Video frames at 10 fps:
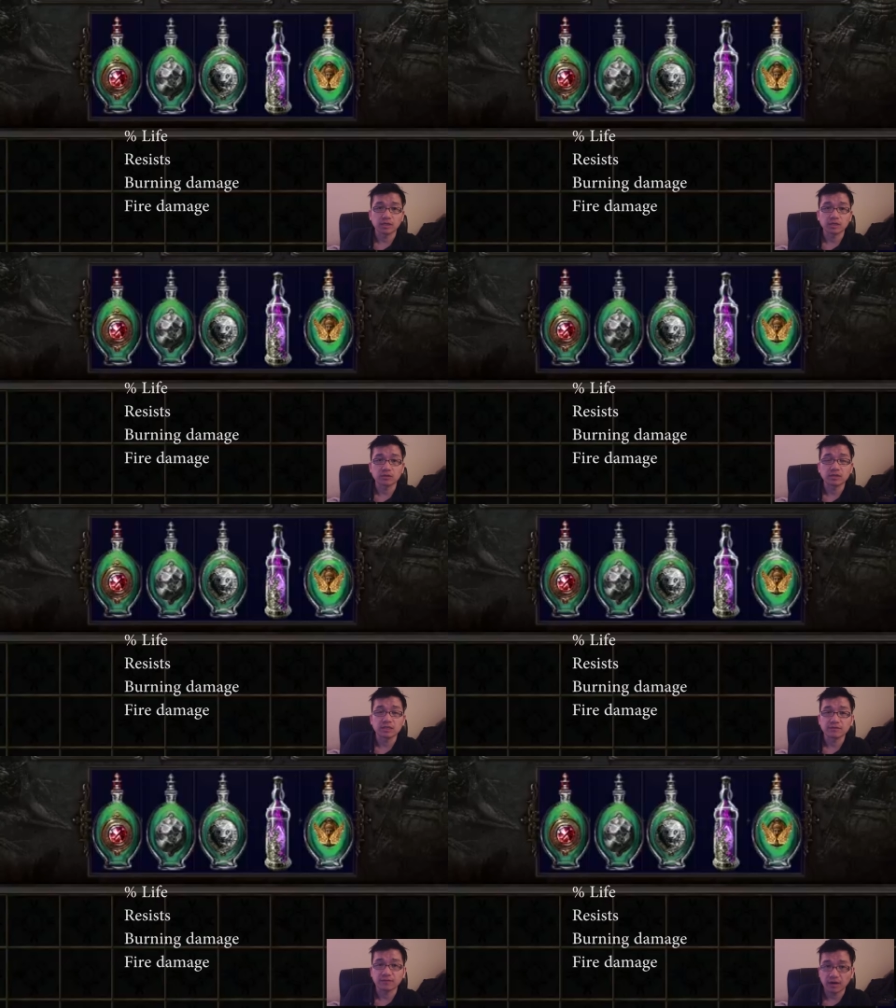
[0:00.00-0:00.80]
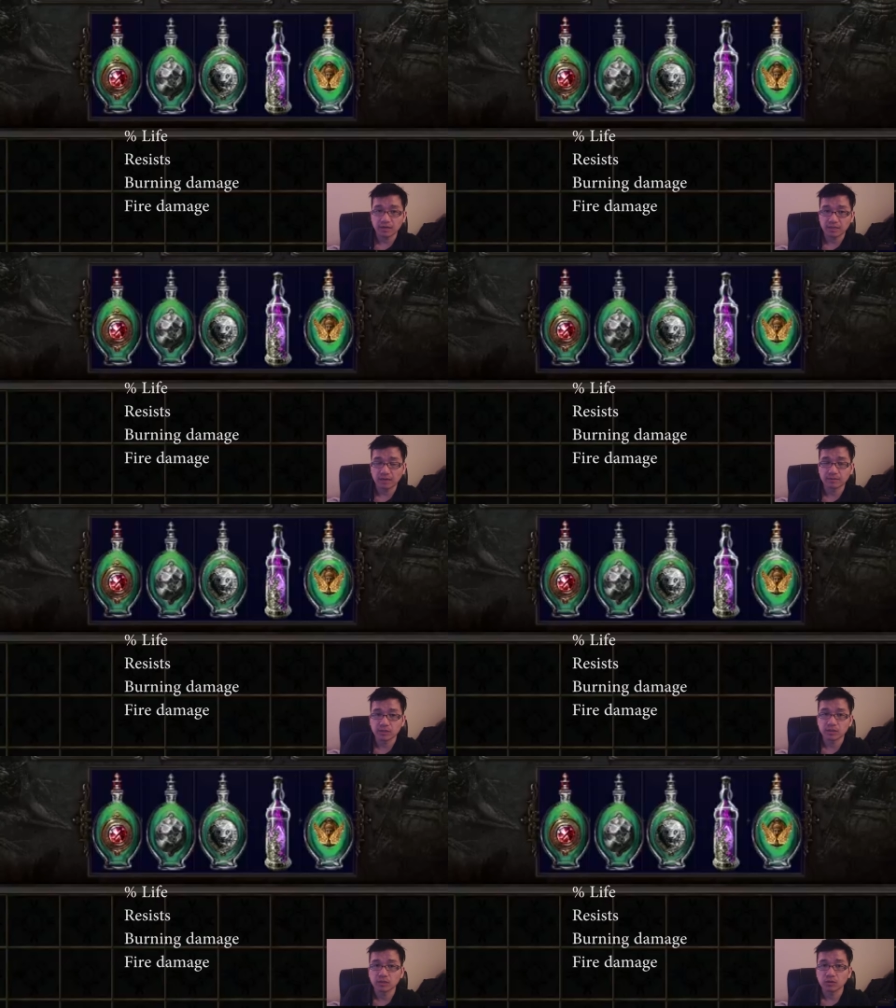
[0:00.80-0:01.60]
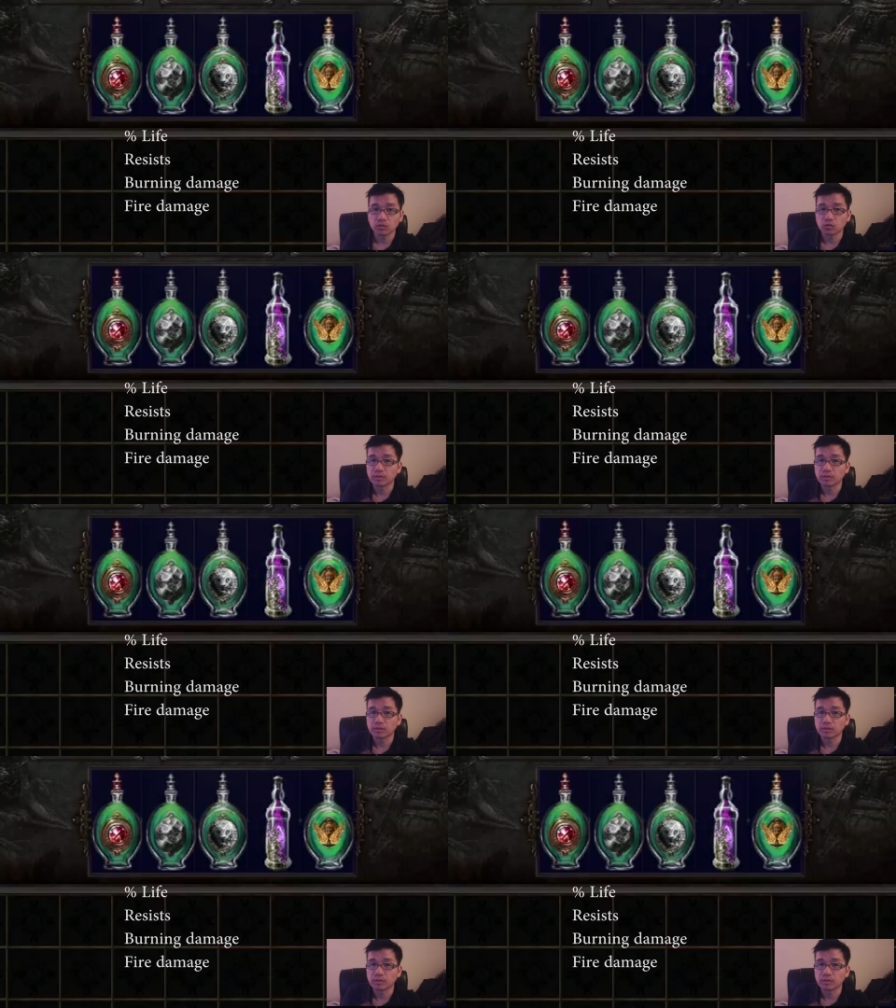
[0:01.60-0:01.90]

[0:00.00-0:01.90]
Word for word: or increased fire damage